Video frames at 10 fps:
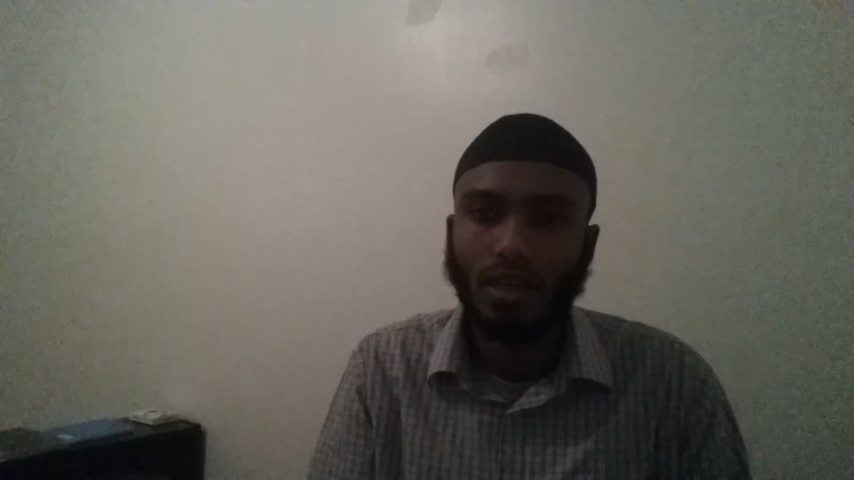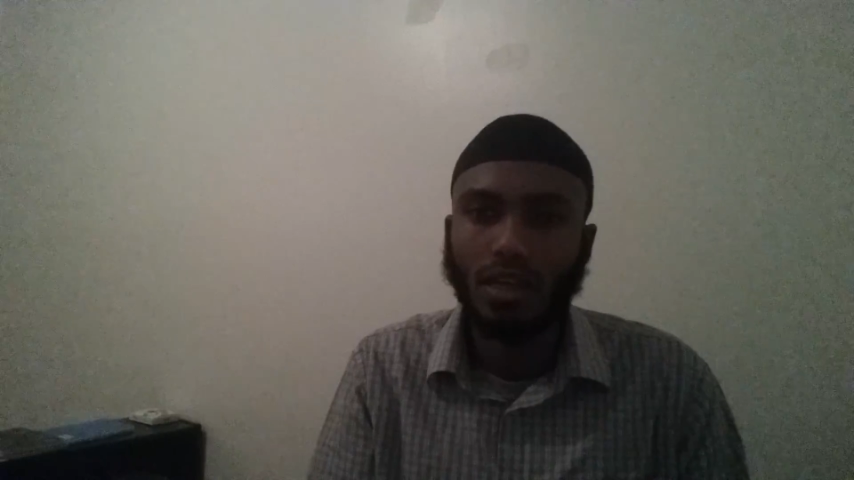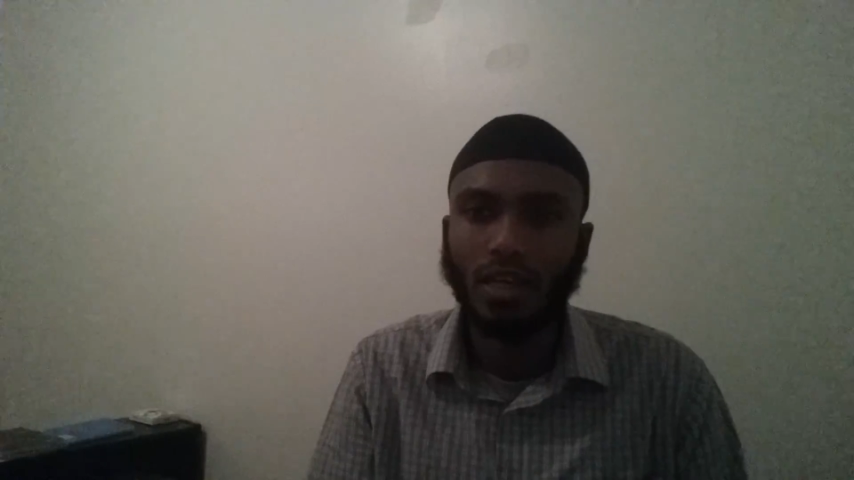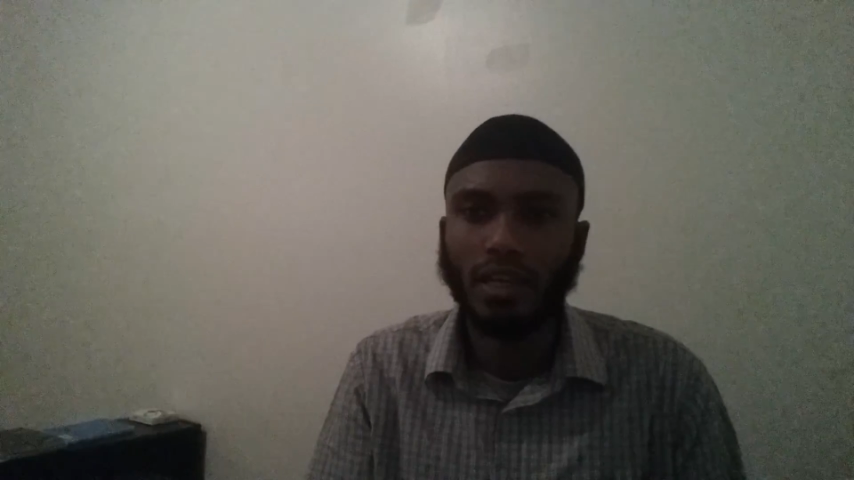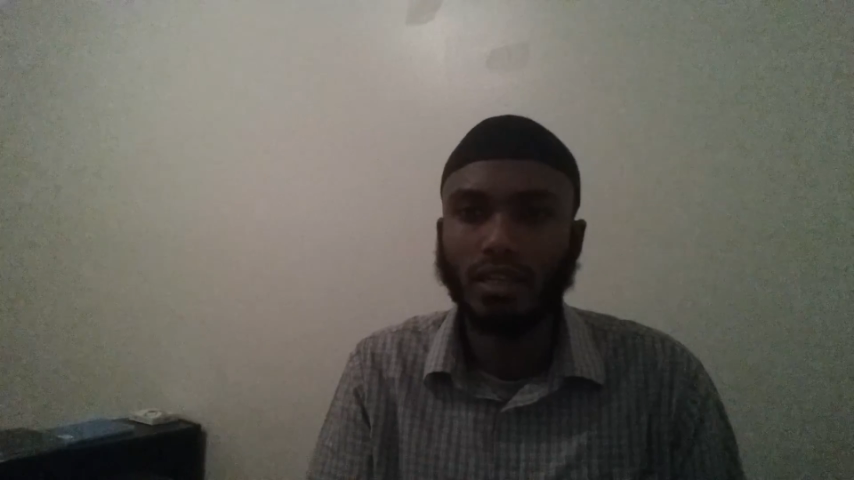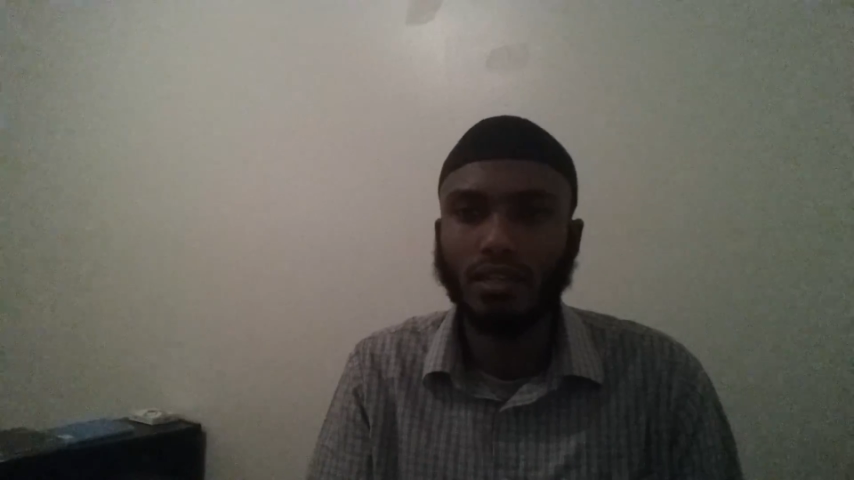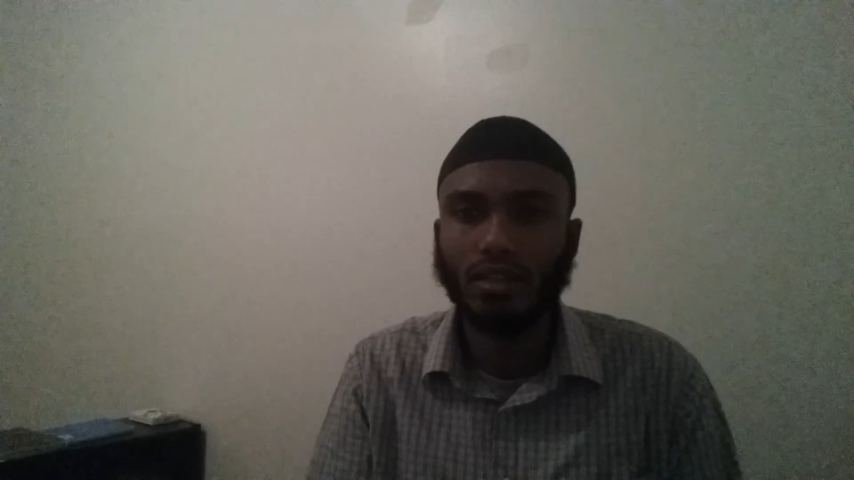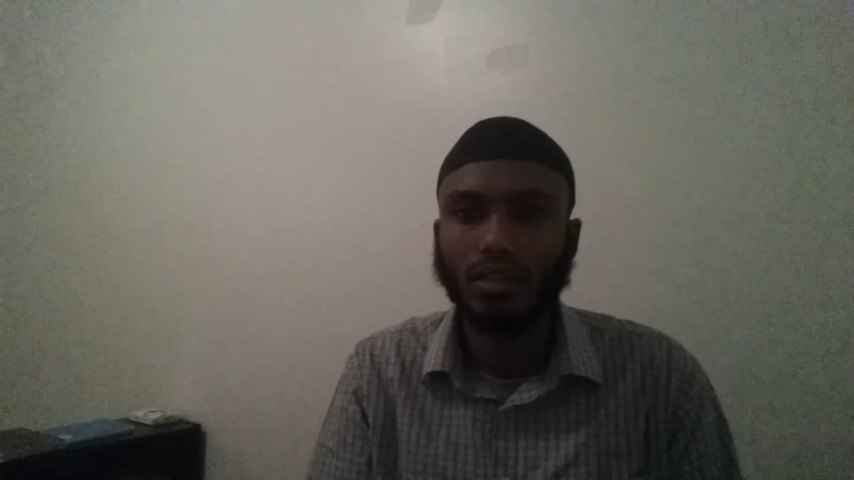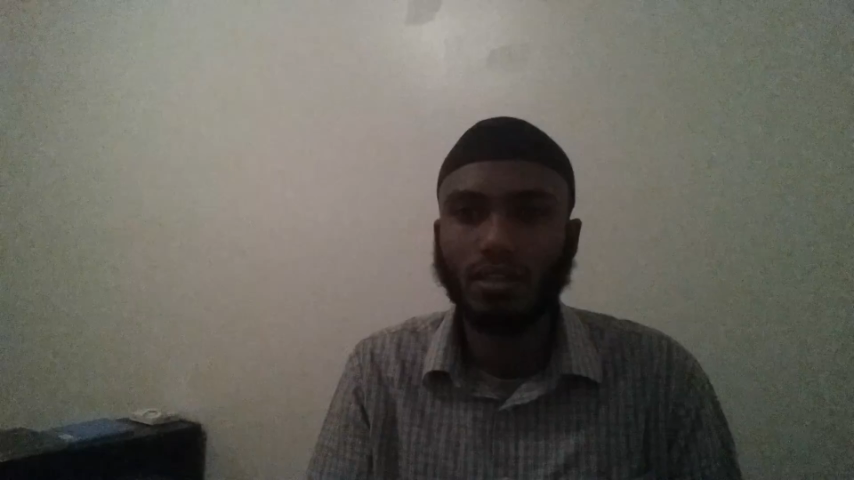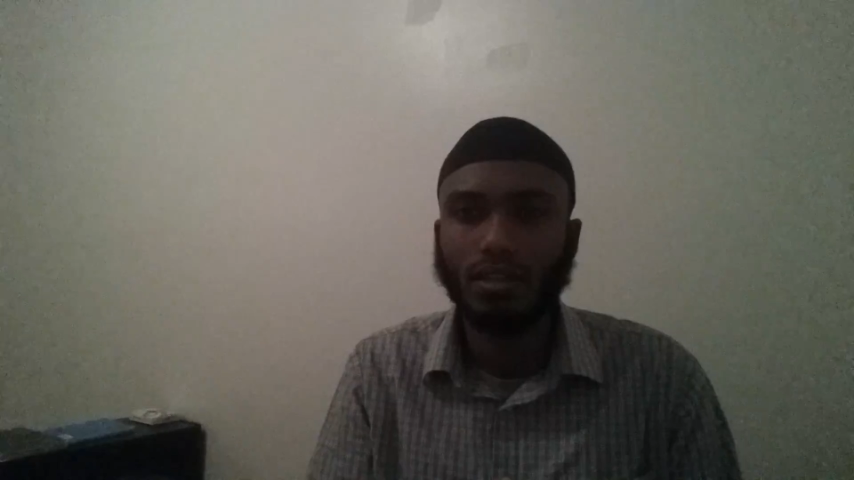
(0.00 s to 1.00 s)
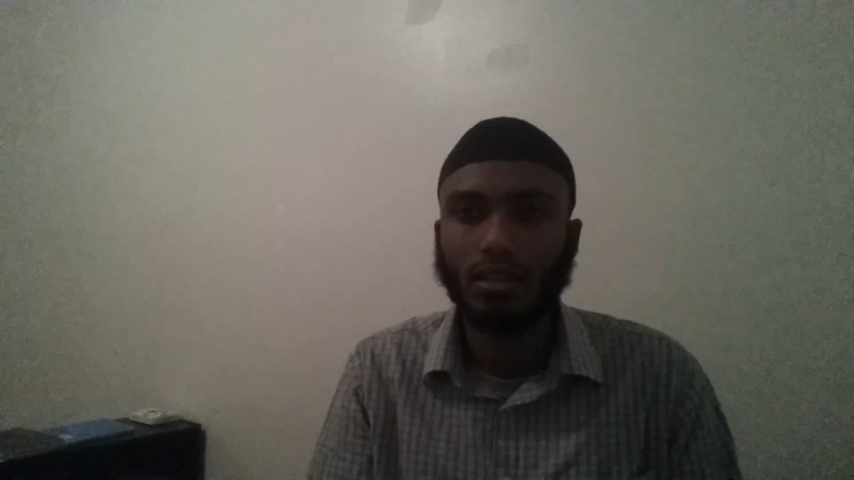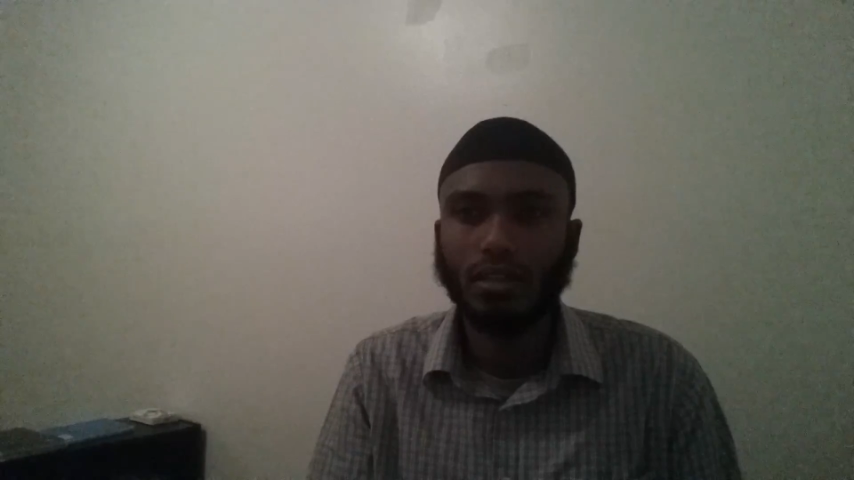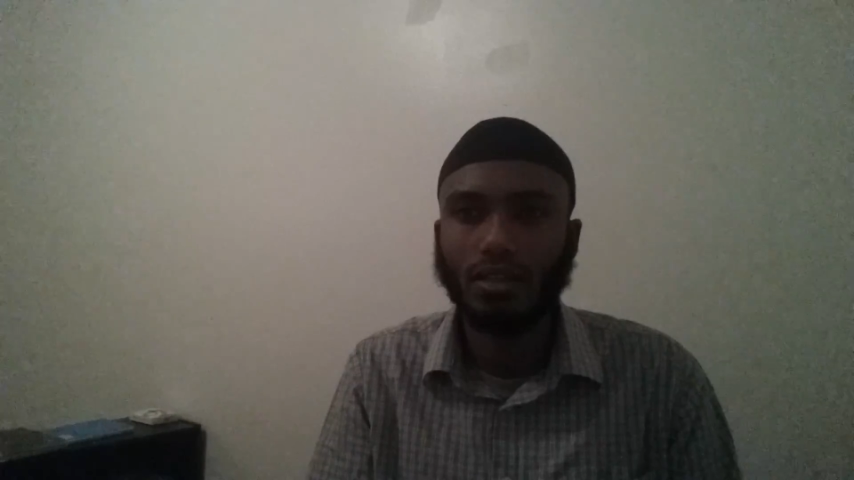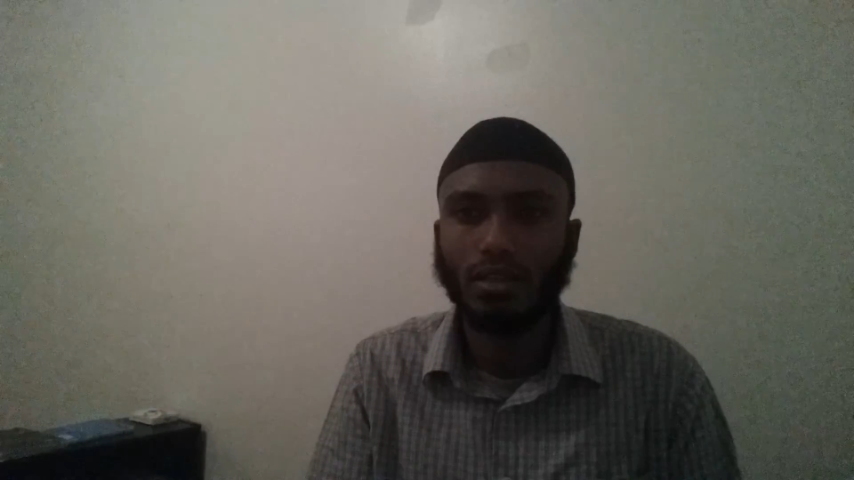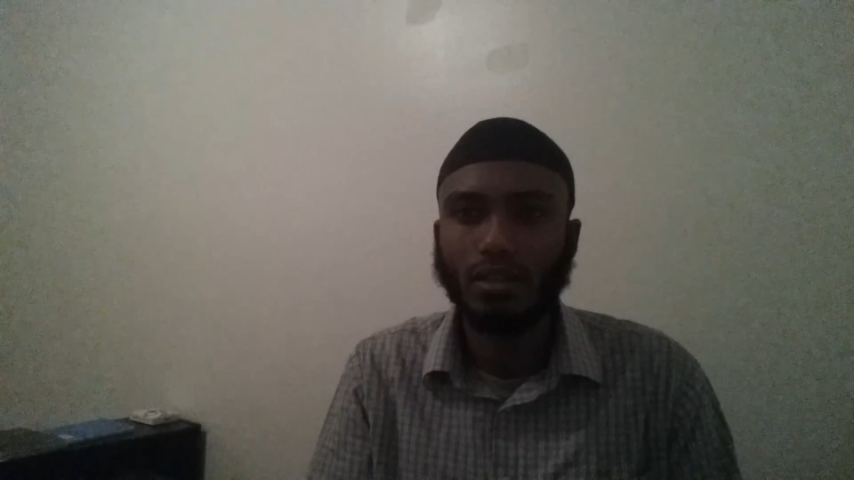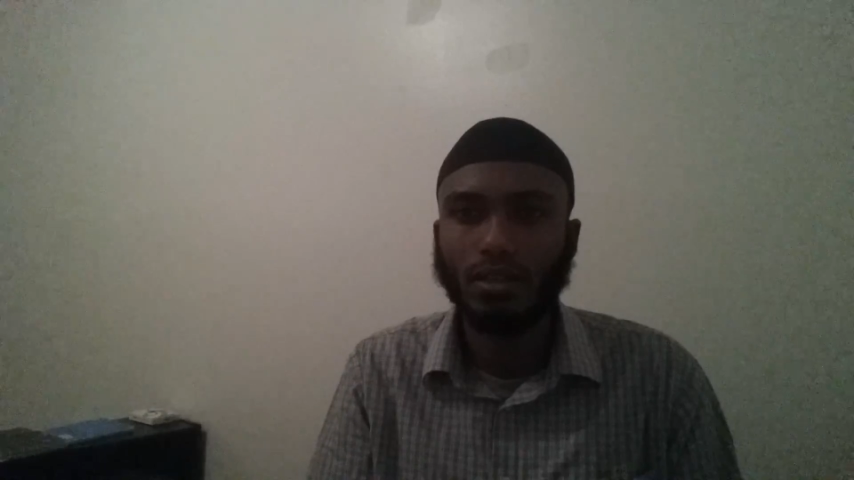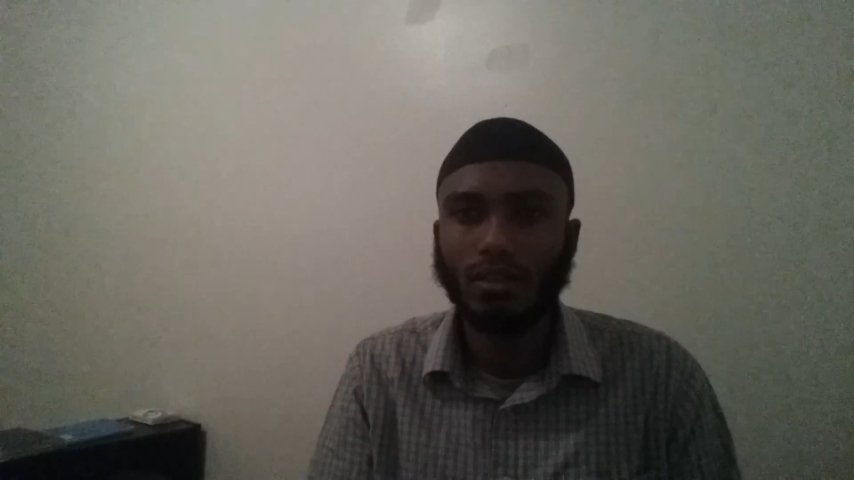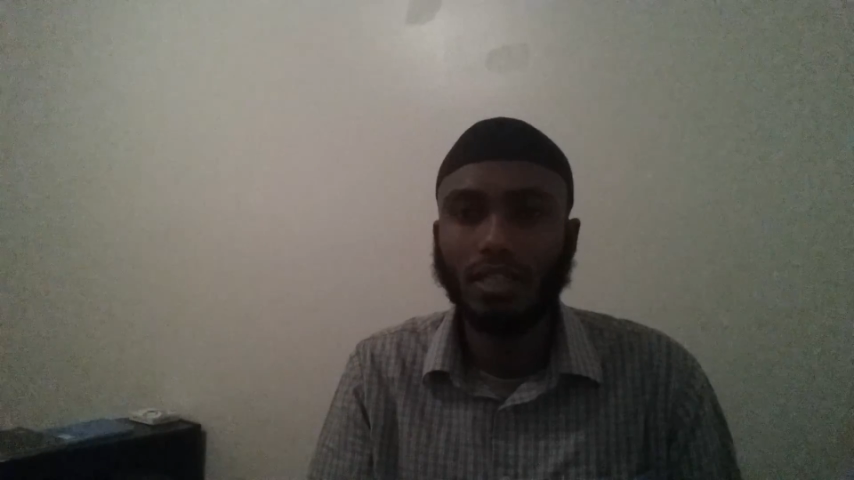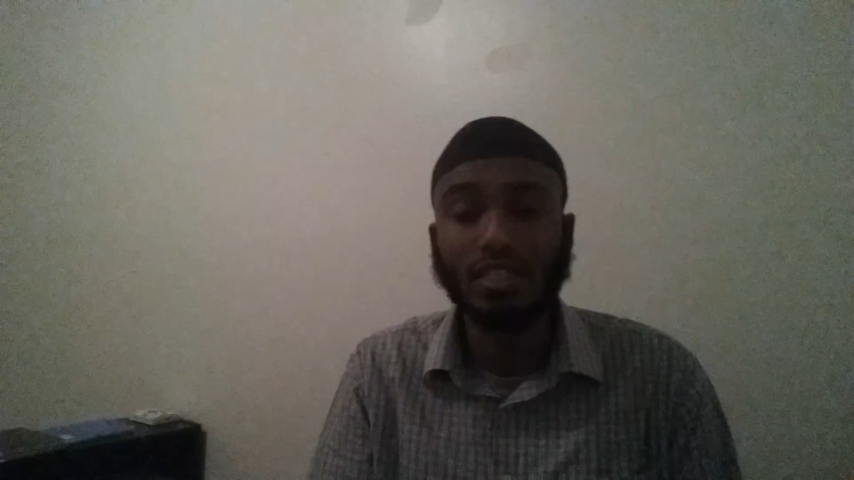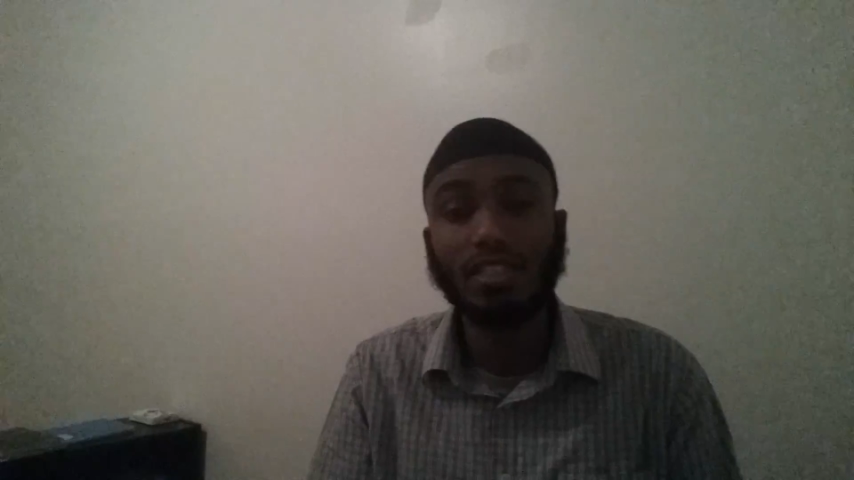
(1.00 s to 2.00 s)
And the